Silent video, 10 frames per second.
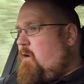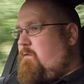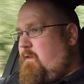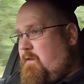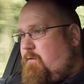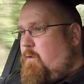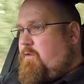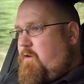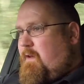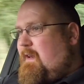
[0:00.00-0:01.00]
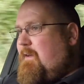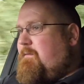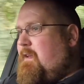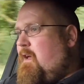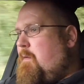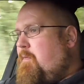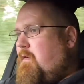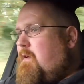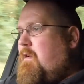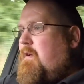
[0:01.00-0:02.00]
then of course you can lift it up
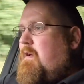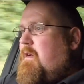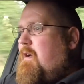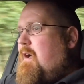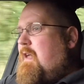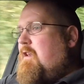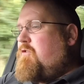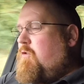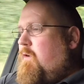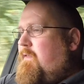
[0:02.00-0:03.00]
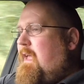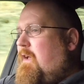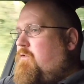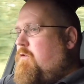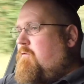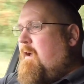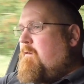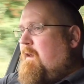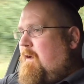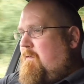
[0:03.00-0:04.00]
and enjoy the extra ground
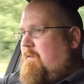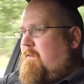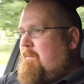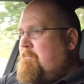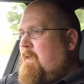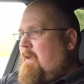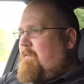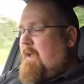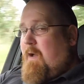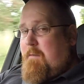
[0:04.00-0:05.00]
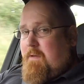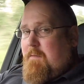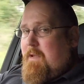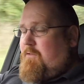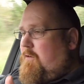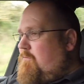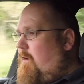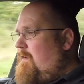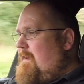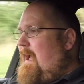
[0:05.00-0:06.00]
clearance. Now I am going to mention
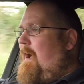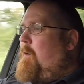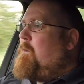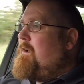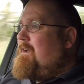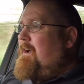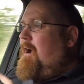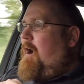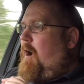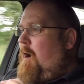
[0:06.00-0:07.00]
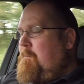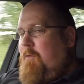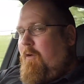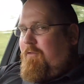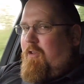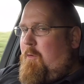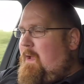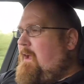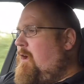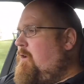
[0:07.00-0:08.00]
right now, I'm not
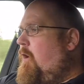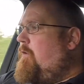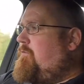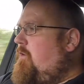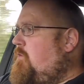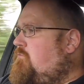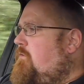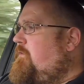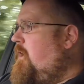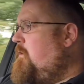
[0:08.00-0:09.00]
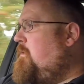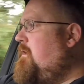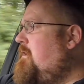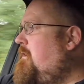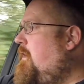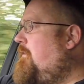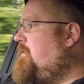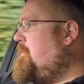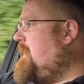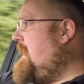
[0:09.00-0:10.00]
doing an off-road review of the
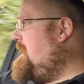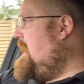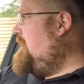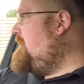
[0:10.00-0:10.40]
Macan S.